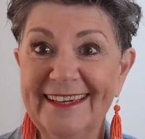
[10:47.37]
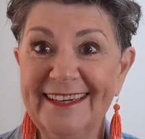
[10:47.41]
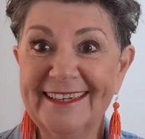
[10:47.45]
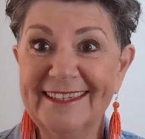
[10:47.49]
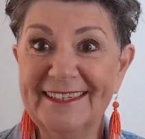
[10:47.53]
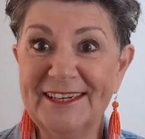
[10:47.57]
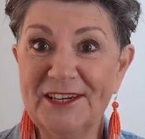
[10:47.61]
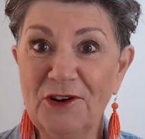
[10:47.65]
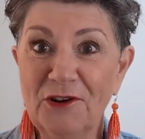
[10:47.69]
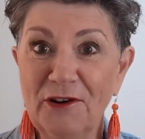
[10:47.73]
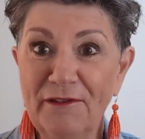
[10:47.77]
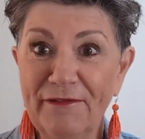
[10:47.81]

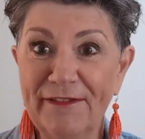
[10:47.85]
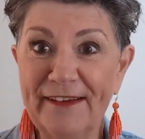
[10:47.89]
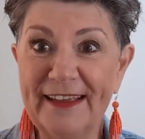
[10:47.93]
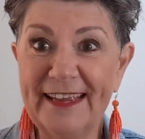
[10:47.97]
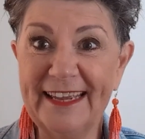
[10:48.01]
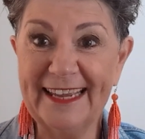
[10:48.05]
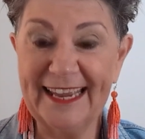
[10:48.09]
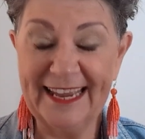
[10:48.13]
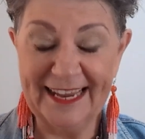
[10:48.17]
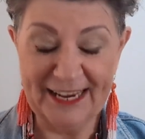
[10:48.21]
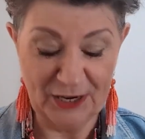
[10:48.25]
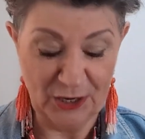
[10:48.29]
Do your feet
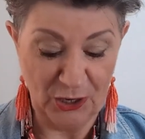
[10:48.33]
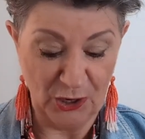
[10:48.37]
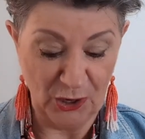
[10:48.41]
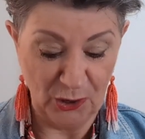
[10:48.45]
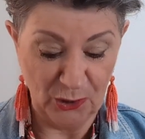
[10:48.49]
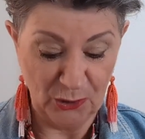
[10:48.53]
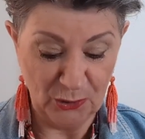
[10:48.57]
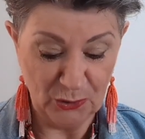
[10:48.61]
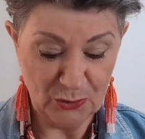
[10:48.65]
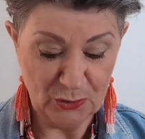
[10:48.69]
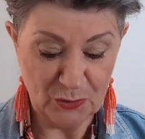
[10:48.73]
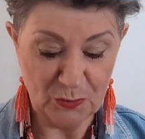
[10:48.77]
get
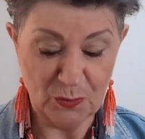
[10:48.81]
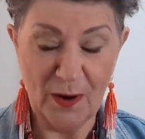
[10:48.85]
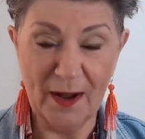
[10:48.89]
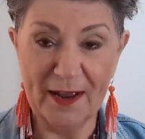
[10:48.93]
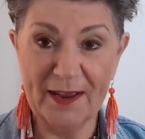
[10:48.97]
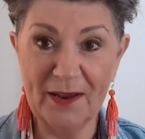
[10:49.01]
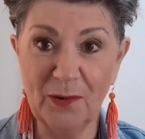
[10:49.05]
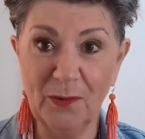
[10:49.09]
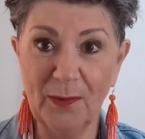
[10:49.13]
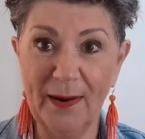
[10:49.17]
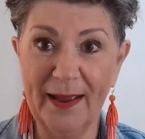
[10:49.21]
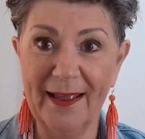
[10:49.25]
cold while
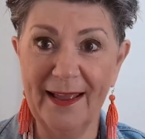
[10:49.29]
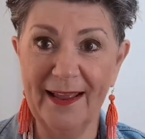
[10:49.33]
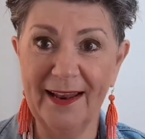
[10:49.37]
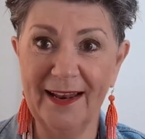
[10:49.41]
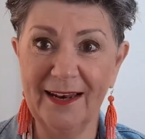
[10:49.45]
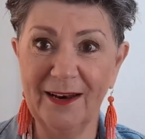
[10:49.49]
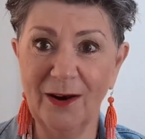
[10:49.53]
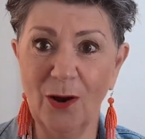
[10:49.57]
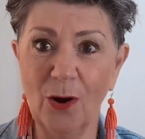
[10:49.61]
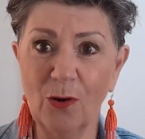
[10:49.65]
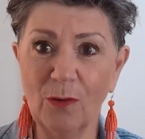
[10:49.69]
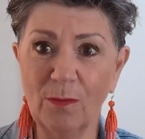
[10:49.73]
you wear
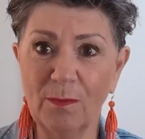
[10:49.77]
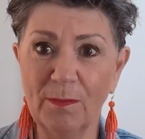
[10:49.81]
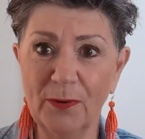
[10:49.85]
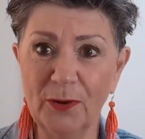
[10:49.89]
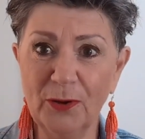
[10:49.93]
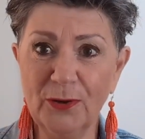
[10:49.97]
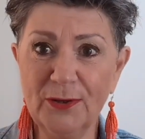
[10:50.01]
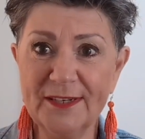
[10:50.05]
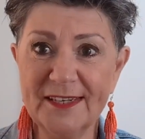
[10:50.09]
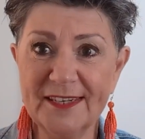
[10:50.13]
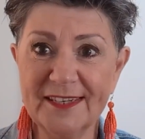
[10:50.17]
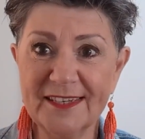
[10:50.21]
long
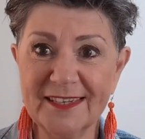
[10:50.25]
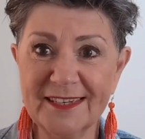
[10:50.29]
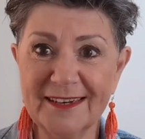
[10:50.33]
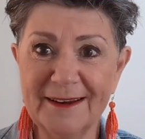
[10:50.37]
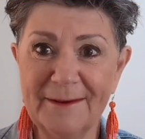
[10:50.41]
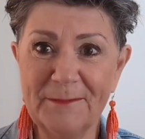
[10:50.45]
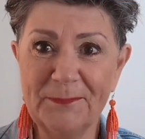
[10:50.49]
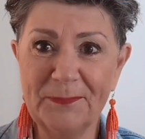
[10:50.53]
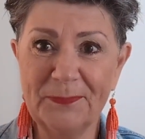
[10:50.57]
boots?